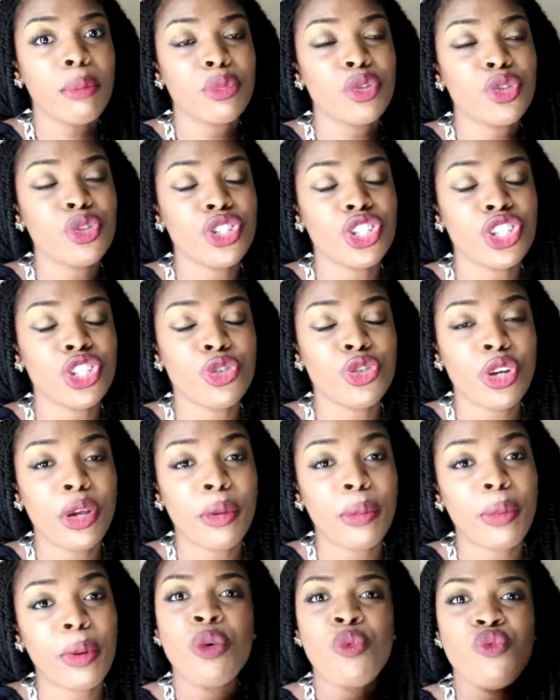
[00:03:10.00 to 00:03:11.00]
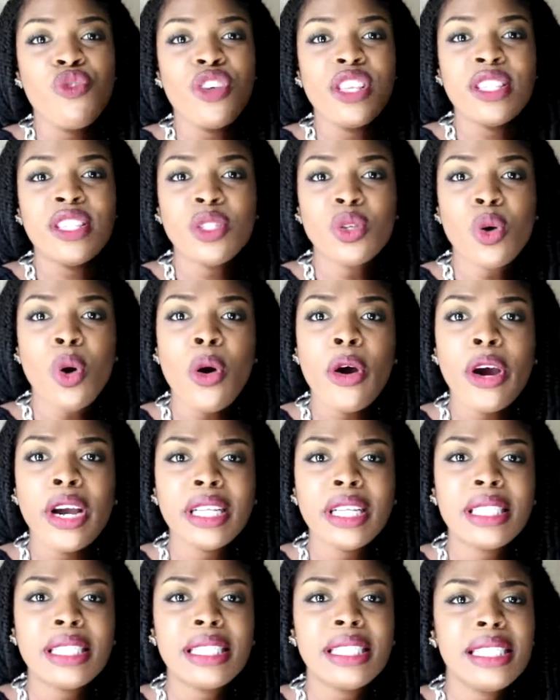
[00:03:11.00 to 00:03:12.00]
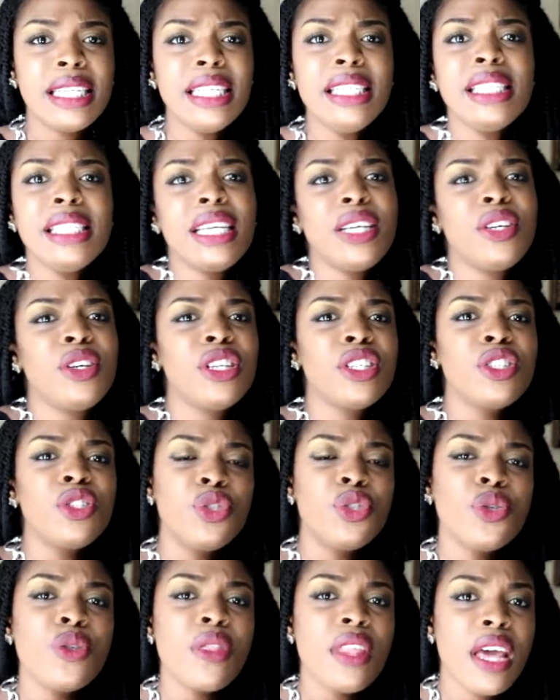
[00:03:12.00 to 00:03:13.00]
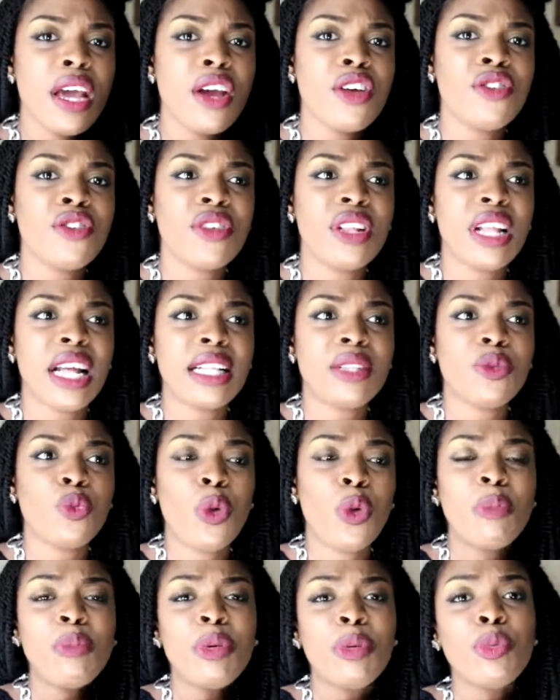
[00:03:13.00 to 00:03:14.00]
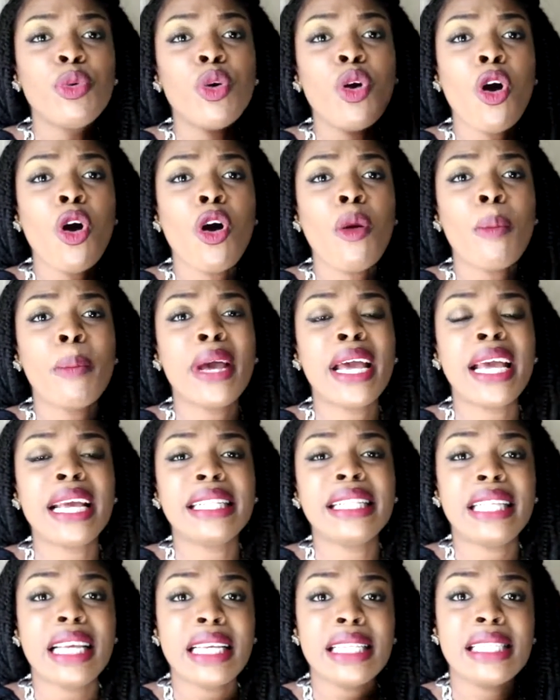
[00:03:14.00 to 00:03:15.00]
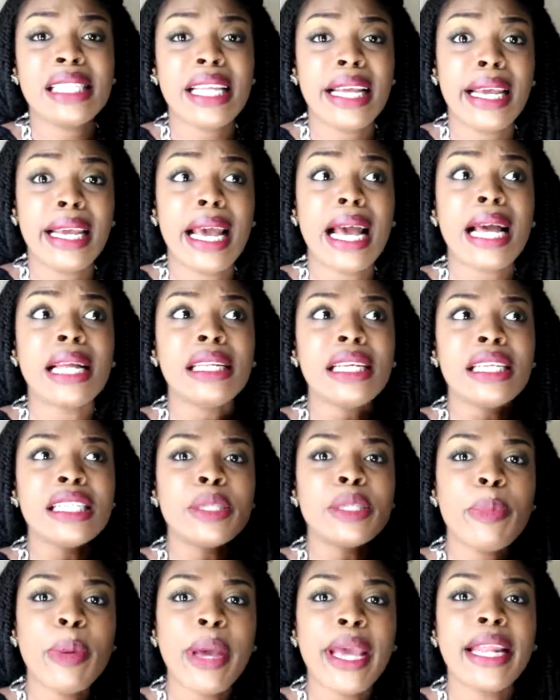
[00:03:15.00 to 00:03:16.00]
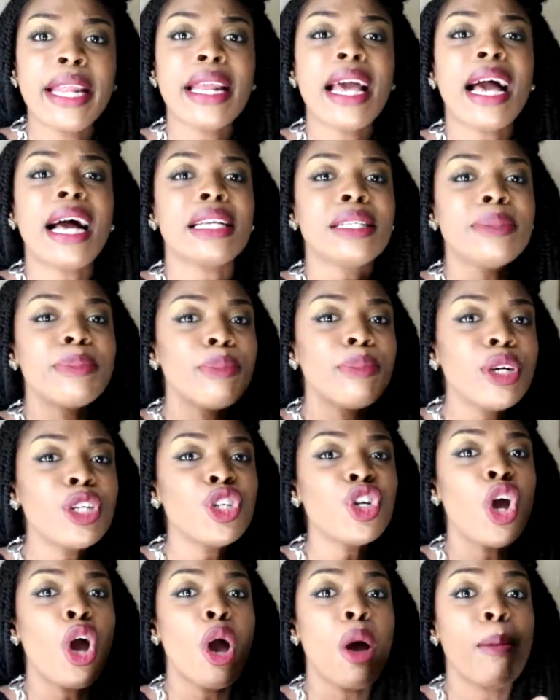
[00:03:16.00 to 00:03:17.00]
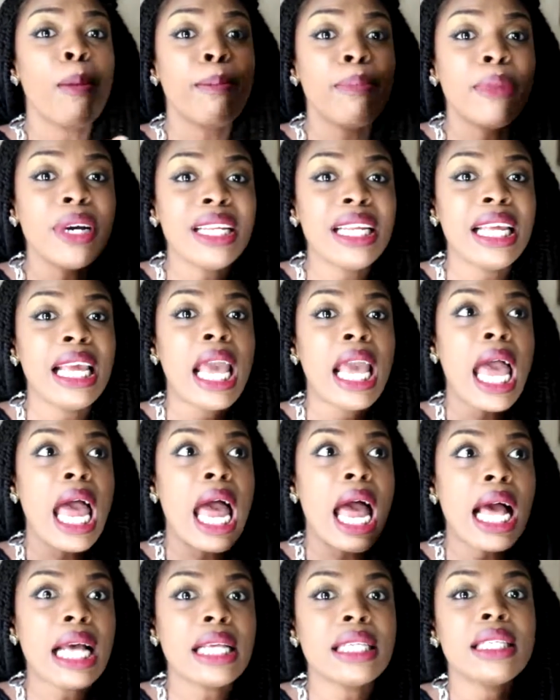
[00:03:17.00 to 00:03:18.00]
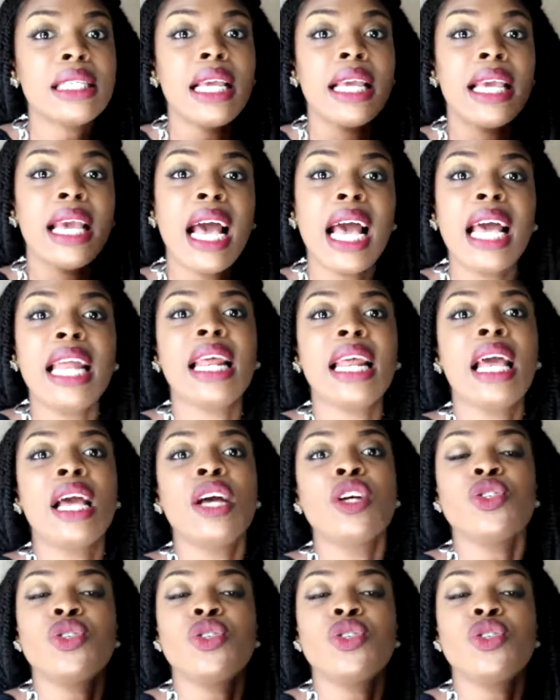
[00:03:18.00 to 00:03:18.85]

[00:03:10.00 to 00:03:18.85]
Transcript: to the trip. Resorts, things that you can do there so that when people come, they stay and they spend as much money as they can,